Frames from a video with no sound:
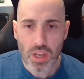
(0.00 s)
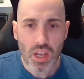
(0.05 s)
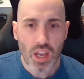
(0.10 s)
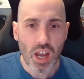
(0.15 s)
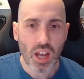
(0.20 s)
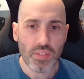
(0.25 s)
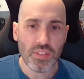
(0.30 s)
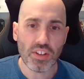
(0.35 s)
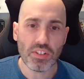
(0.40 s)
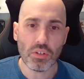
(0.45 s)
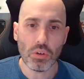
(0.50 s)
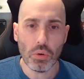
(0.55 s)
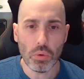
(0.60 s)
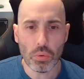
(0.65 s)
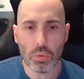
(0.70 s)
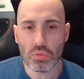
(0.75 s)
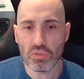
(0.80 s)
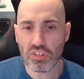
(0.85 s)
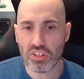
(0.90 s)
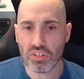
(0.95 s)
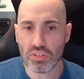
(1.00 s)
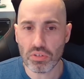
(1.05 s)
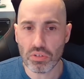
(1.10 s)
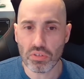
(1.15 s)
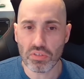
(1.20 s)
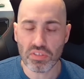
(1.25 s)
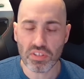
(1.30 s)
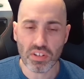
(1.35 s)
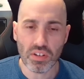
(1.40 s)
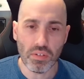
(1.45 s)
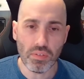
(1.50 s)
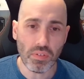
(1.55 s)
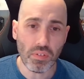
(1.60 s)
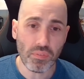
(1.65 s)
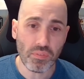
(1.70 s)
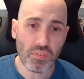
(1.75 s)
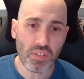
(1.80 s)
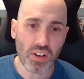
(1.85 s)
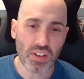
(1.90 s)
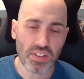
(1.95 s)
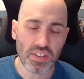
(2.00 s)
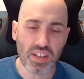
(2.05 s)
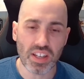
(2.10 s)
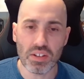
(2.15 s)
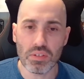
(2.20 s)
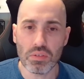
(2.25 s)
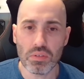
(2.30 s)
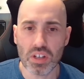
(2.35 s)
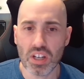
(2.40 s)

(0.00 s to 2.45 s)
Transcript: and there's all sorts of fun little